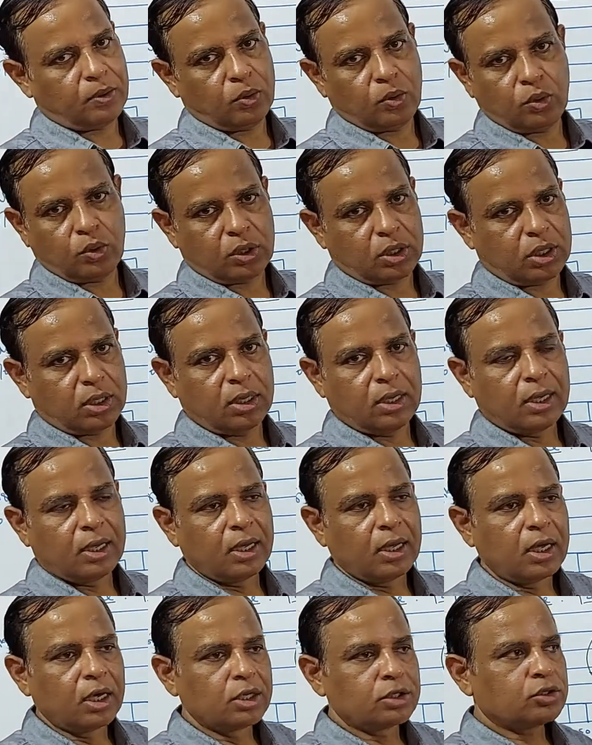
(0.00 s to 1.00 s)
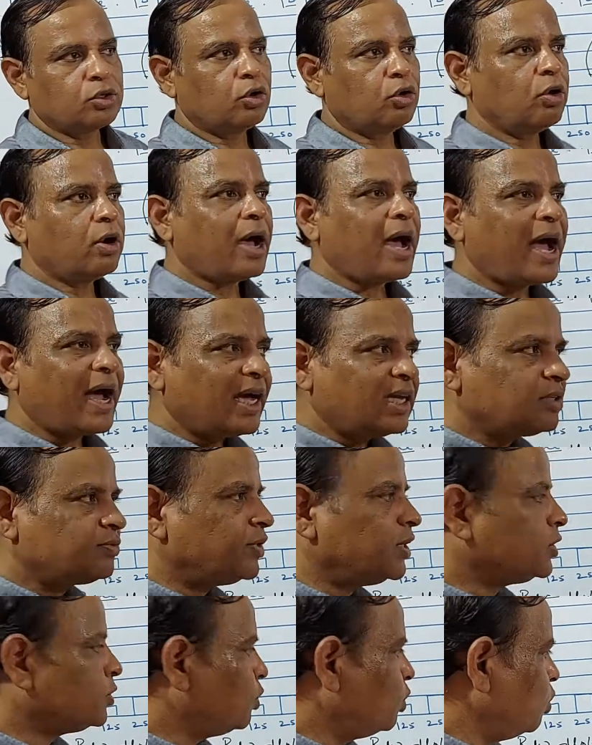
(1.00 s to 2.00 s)
Okay, so as
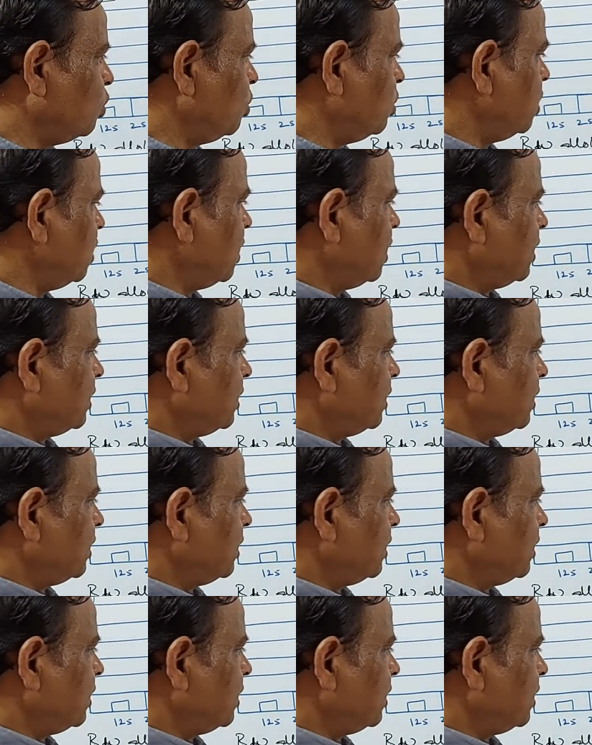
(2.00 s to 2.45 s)
we told,